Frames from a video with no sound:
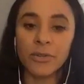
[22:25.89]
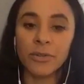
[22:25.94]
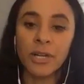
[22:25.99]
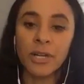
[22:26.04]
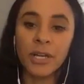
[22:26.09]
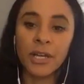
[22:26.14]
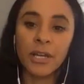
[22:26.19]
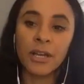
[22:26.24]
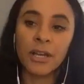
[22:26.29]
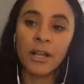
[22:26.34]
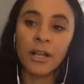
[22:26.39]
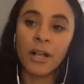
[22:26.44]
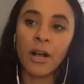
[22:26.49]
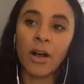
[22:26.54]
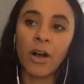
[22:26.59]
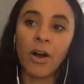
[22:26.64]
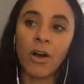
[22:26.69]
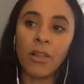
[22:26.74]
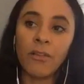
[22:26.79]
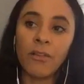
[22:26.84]
So,
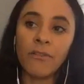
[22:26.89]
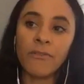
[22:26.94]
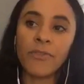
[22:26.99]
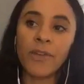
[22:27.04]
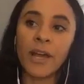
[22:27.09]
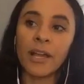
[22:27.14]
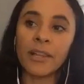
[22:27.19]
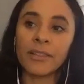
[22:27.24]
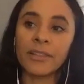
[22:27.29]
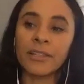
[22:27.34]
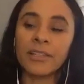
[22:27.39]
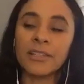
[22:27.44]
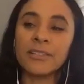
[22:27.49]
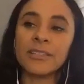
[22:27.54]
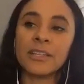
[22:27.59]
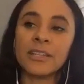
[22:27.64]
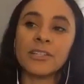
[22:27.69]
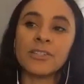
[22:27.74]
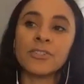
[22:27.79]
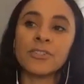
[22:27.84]
all of that
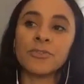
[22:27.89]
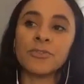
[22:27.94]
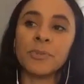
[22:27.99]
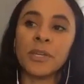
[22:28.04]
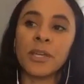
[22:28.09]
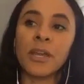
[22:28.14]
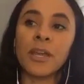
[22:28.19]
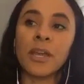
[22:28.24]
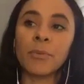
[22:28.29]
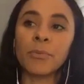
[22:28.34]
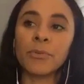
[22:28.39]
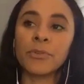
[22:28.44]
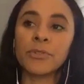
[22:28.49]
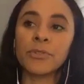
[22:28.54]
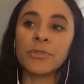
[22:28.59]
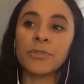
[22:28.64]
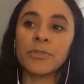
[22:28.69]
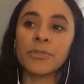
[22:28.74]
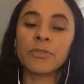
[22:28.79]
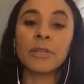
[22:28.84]
leads into being
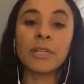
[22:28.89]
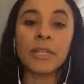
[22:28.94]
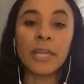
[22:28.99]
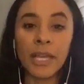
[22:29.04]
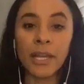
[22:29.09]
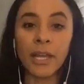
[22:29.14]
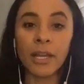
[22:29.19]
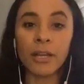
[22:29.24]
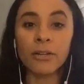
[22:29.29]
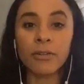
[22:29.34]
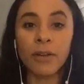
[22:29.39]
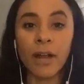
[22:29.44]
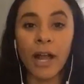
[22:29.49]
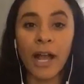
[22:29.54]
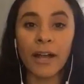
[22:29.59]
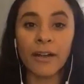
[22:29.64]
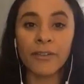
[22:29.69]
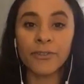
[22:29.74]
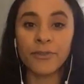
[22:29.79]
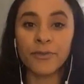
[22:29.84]
able to create and
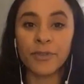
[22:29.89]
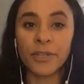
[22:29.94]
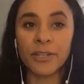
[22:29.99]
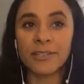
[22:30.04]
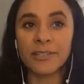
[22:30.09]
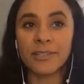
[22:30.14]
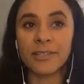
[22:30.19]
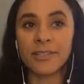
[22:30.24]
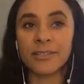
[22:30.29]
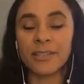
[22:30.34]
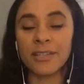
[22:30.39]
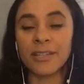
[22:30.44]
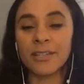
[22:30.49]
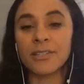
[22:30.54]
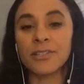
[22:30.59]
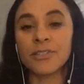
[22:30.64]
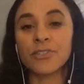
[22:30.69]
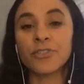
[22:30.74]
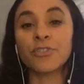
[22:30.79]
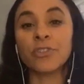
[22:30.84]
craft very
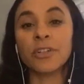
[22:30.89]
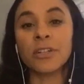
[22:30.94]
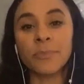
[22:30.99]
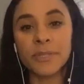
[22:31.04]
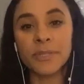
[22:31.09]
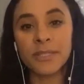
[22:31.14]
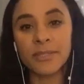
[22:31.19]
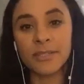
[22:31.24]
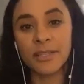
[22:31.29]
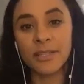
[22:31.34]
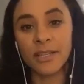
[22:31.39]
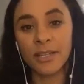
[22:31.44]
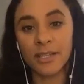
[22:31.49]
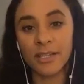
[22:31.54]
succinct scripts.